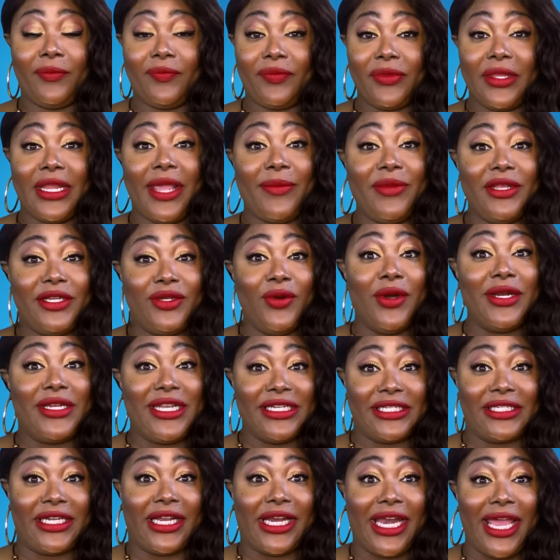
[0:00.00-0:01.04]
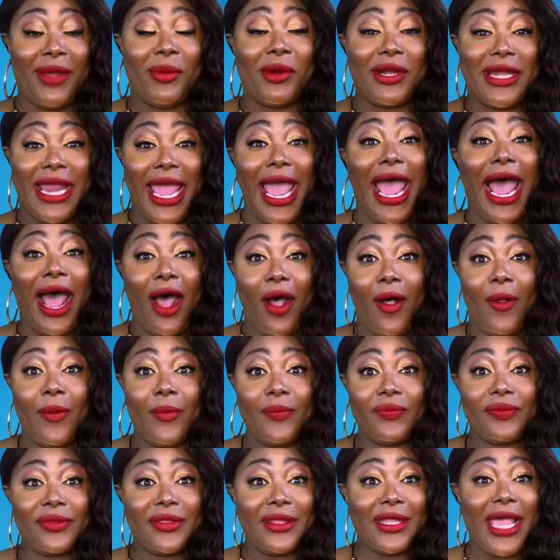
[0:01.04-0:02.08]
Let me do a disclaimer now.
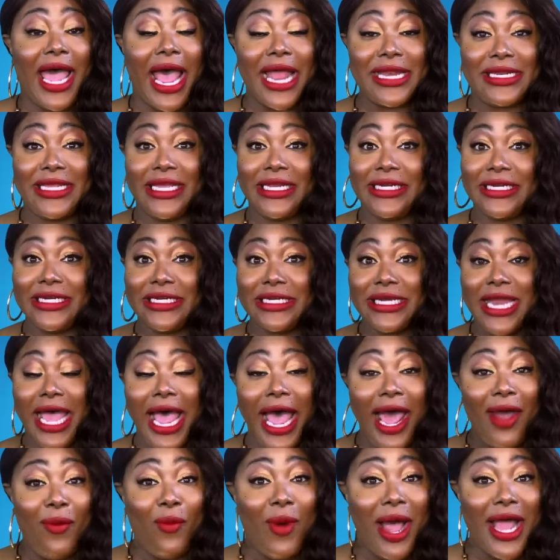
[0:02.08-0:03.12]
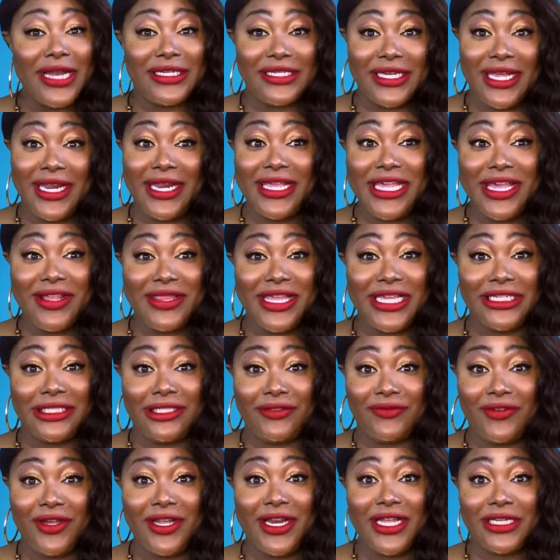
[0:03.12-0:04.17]
I did not watch any of
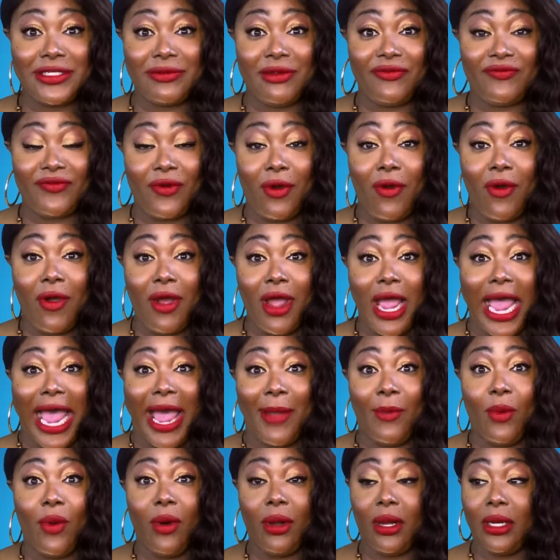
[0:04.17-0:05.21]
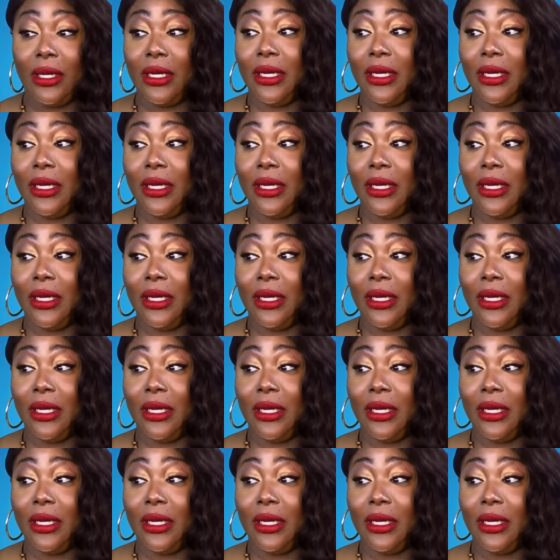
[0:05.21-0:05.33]
this footage before. I'm